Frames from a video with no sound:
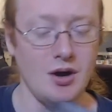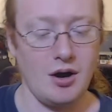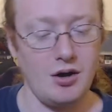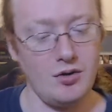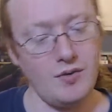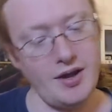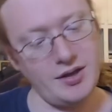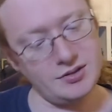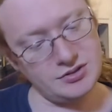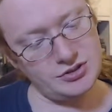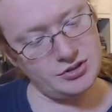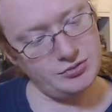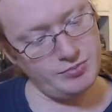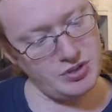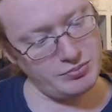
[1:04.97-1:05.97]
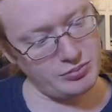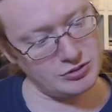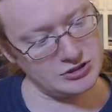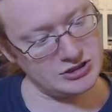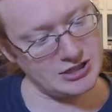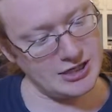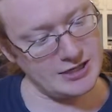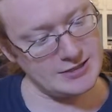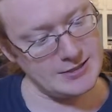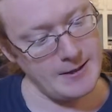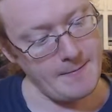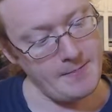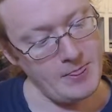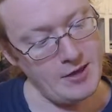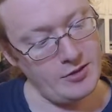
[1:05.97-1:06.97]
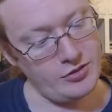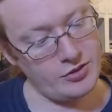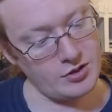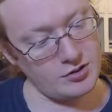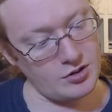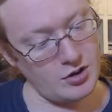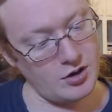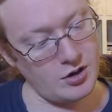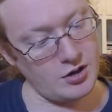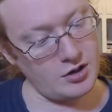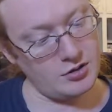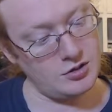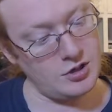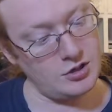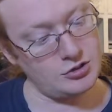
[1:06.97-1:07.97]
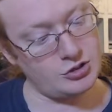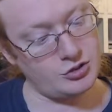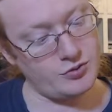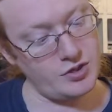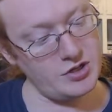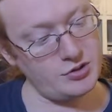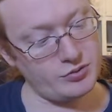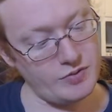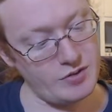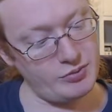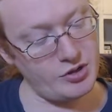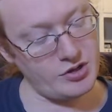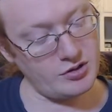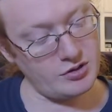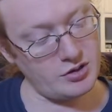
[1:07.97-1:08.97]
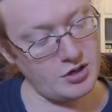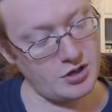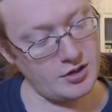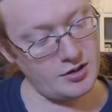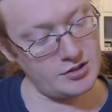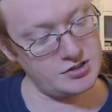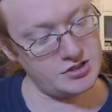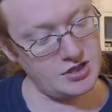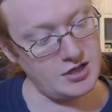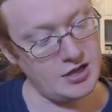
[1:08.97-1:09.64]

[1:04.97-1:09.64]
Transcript: Oh, and to be precise, there are 23 player cards,